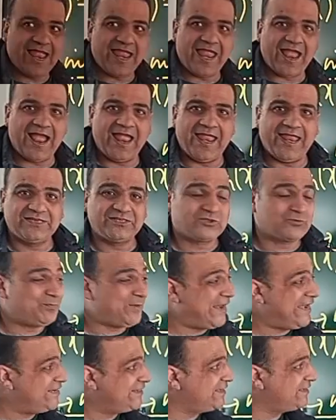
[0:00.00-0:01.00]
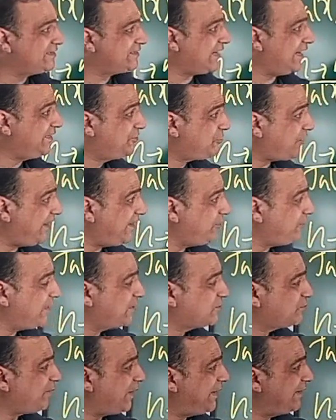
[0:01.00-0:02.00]
I explained this, I tried to
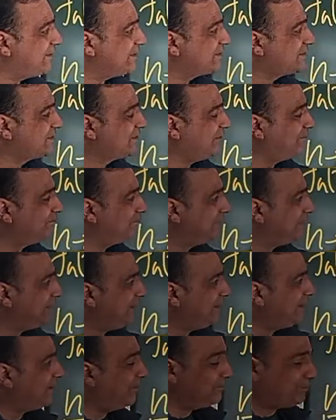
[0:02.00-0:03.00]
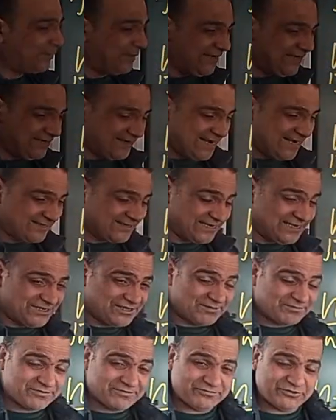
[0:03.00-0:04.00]
explain this completeness in
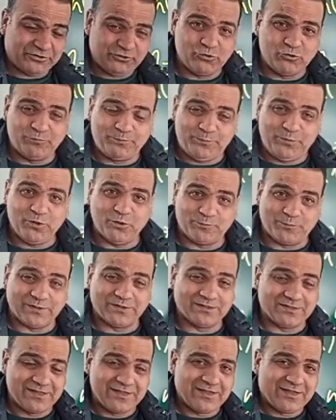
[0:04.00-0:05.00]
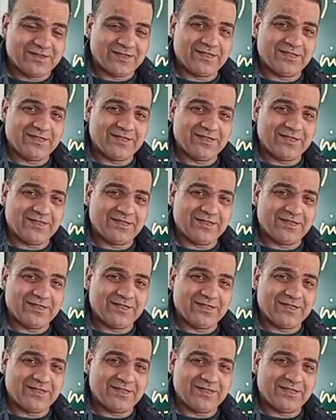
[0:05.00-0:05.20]
terms of the two pupils